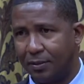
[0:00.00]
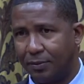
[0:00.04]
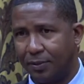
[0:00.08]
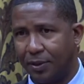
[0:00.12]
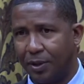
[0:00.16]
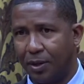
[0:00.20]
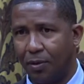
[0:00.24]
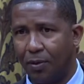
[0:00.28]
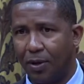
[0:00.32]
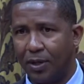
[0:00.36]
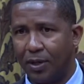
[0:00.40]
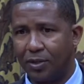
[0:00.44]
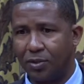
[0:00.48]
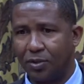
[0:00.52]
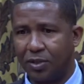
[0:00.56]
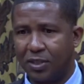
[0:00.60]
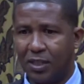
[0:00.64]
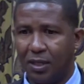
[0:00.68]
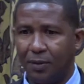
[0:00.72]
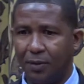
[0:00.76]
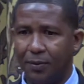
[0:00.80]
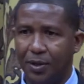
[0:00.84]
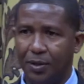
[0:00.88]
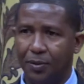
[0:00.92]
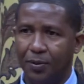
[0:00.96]
We don't want to
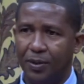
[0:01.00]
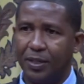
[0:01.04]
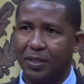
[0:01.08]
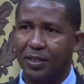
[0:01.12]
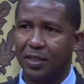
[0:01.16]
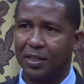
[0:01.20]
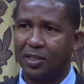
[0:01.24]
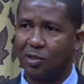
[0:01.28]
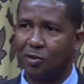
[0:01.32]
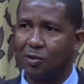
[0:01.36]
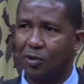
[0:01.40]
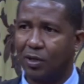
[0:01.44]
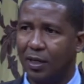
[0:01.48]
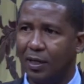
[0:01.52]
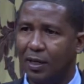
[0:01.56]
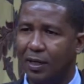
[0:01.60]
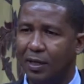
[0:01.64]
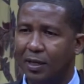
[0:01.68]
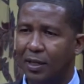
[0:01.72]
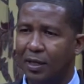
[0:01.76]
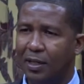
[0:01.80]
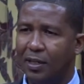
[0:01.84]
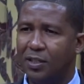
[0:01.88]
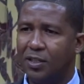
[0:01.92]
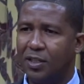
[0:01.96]
say we're doing things local
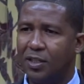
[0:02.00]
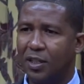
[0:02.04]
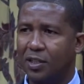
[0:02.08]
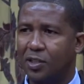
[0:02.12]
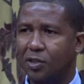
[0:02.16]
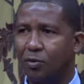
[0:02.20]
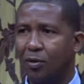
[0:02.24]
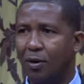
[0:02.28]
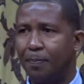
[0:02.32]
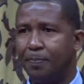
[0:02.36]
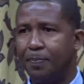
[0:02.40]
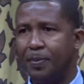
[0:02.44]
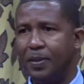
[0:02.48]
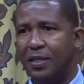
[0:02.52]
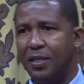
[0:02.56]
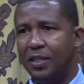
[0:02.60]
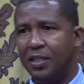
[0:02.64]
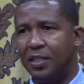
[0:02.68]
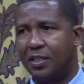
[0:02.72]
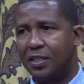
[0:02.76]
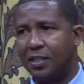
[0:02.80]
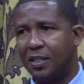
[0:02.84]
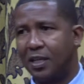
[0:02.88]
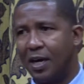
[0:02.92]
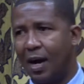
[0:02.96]
just to
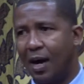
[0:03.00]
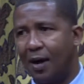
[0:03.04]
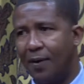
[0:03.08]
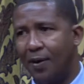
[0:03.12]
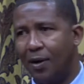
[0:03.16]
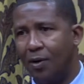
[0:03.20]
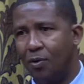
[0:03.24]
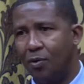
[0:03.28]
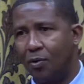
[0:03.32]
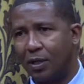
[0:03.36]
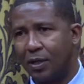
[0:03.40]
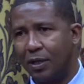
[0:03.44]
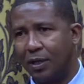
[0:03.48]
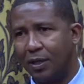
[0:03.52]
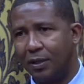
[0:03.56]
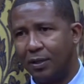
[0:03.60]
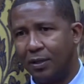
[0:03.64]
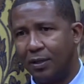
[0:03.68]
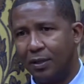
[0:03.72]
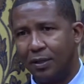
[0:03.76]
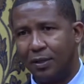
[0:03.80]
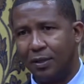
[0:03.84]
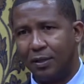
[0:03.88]
appease our local,